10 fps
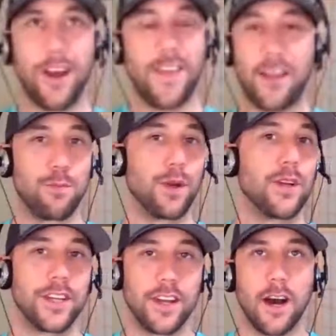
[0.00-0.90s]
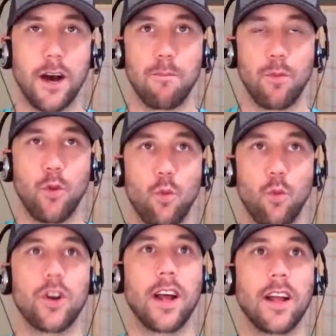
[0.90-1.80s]
and that's brilliant. Um, the
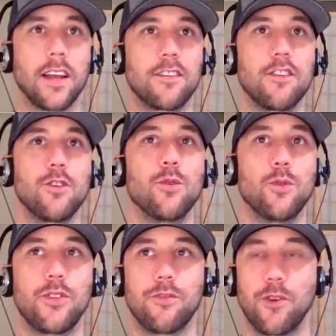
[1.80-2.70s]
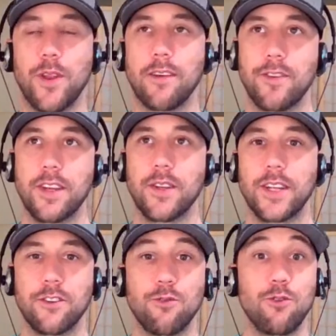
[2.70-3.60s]
word I like to use for that
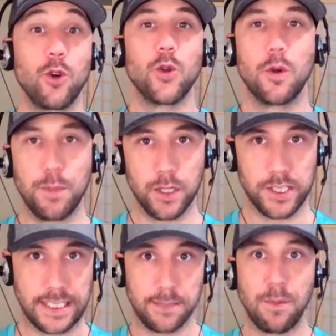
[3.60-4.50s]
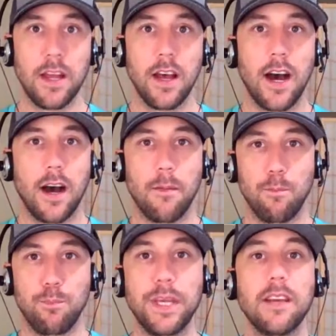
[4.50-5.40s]
feeling is vulnerability. Um, being